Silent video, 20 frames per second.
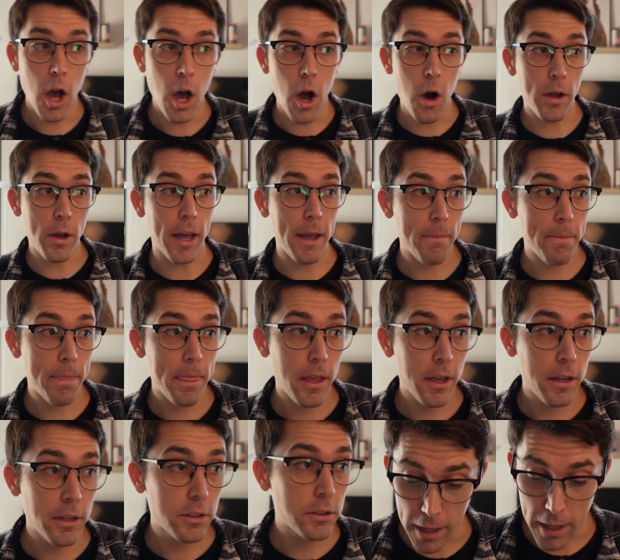Okay,
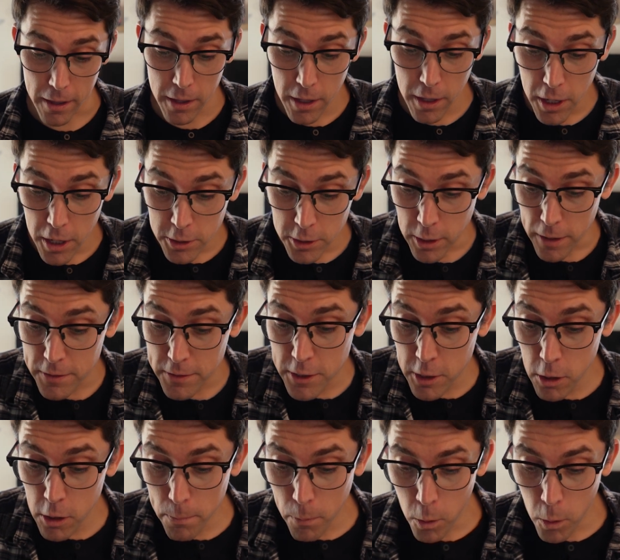so I have
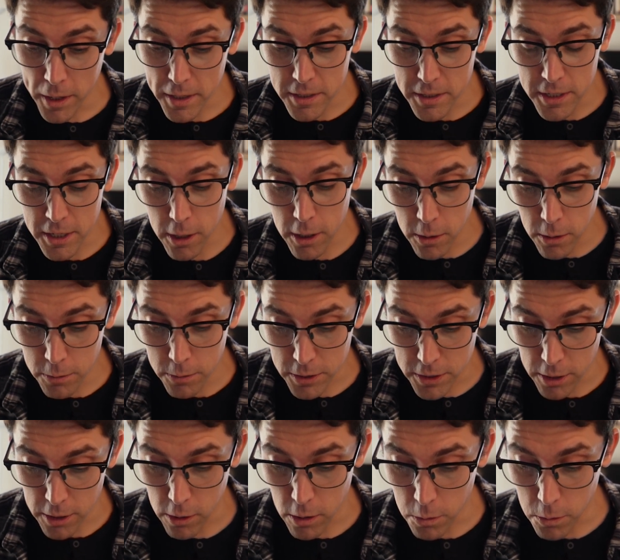
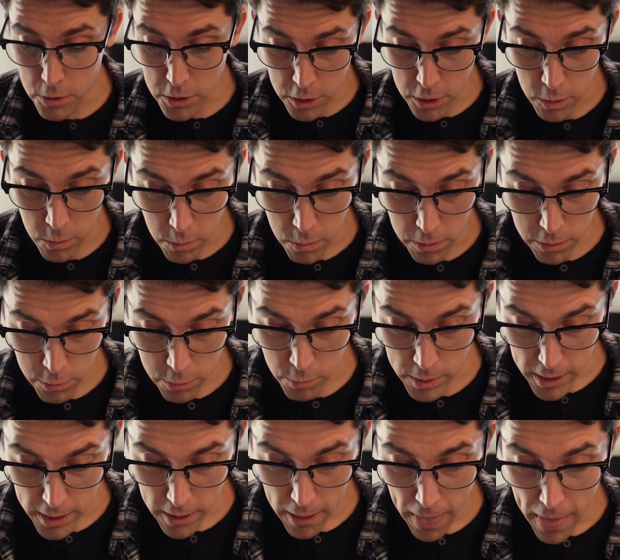
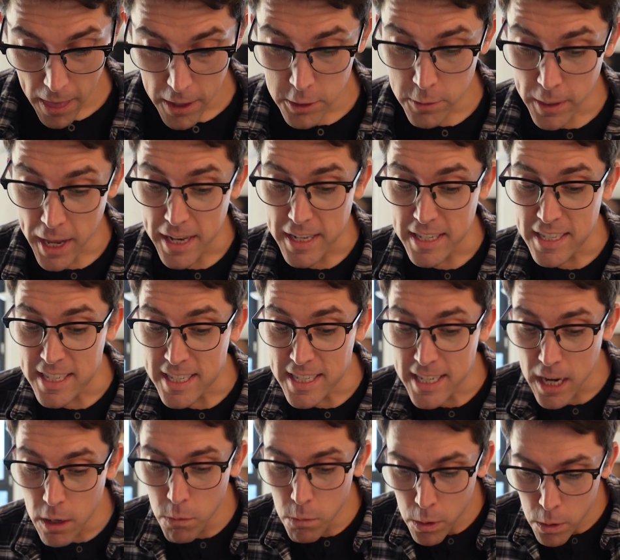0.0023. So again,
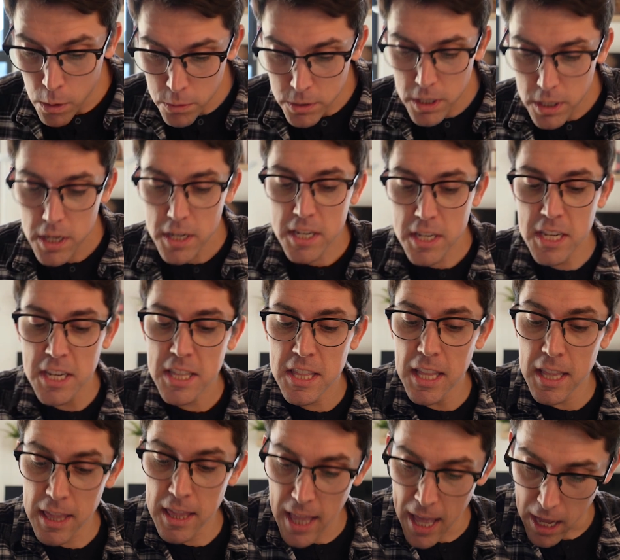zeros to the
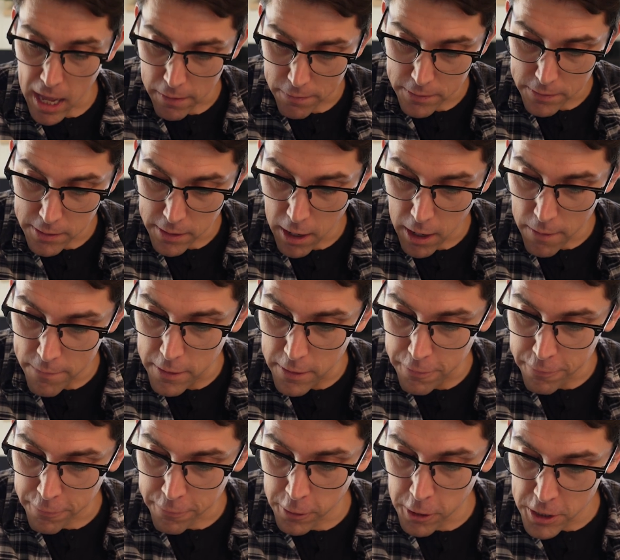left of the
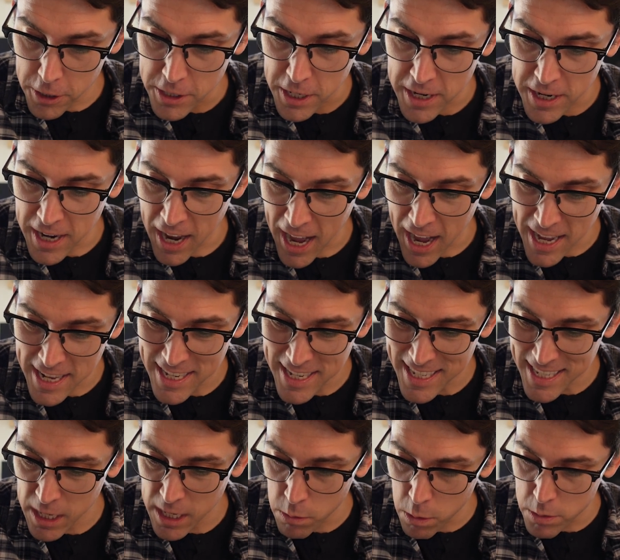first
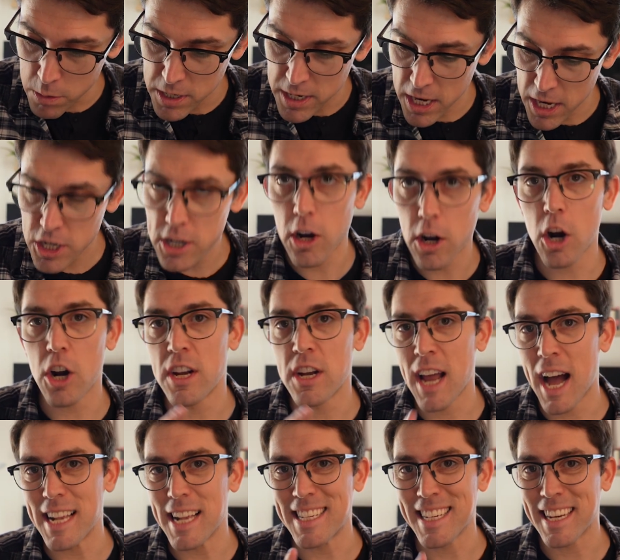non-zero digit are
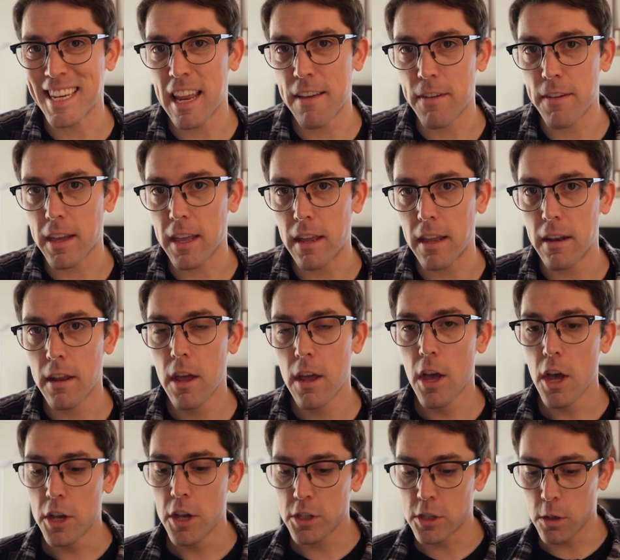not significant.
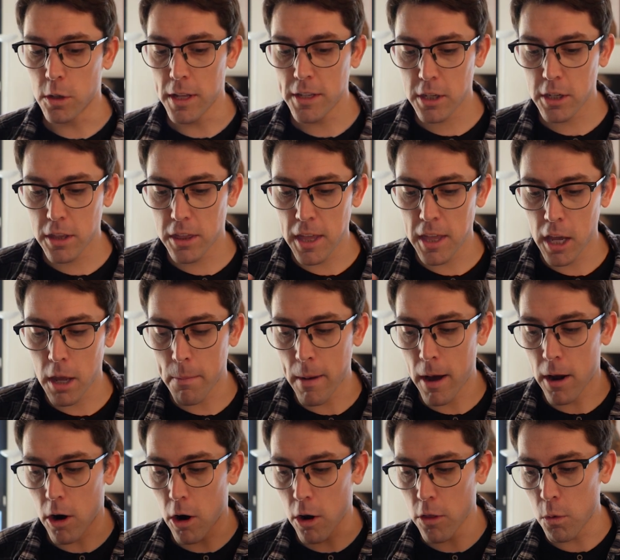So let's think
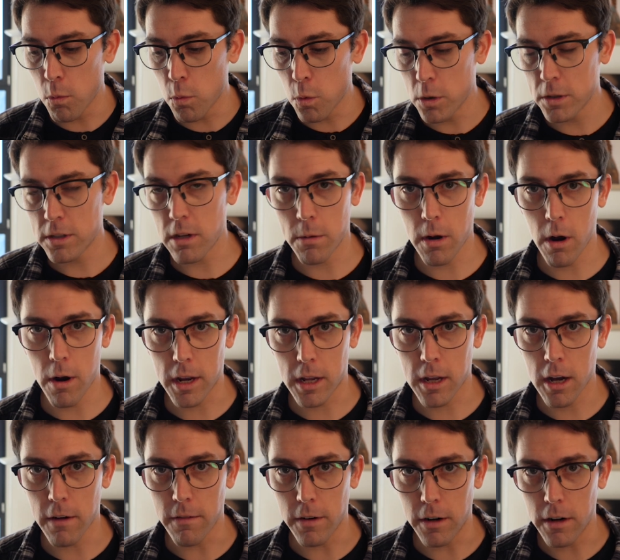about the rules that we already
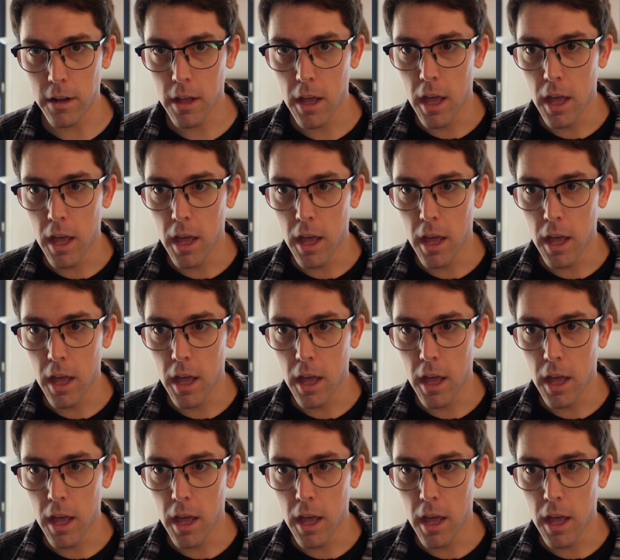covered.